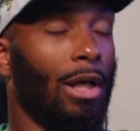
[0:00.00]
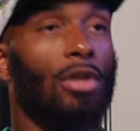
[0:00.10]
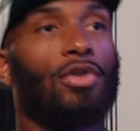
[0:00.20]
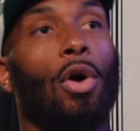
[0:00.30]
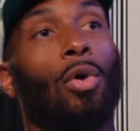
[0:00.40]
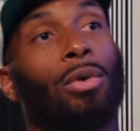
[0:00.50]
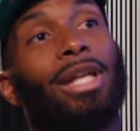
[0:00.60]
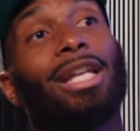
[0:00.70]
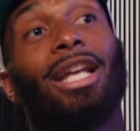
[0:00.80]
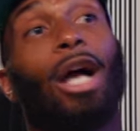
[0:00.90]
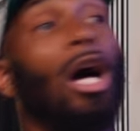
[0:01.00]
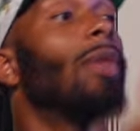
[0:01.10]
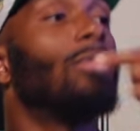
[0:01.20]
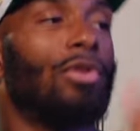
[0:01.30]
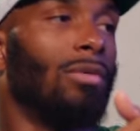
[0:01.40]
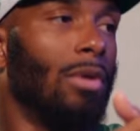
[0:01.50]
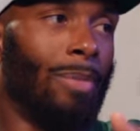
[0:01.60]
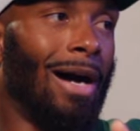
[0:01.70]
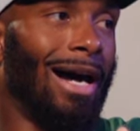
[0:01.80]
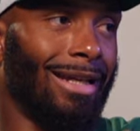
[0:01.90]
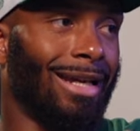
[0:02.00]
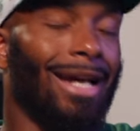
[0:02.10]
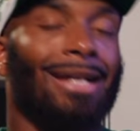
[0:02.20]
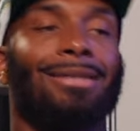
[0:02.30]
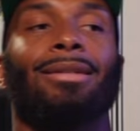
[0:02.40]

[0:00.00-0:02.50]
So leading up to a podcast,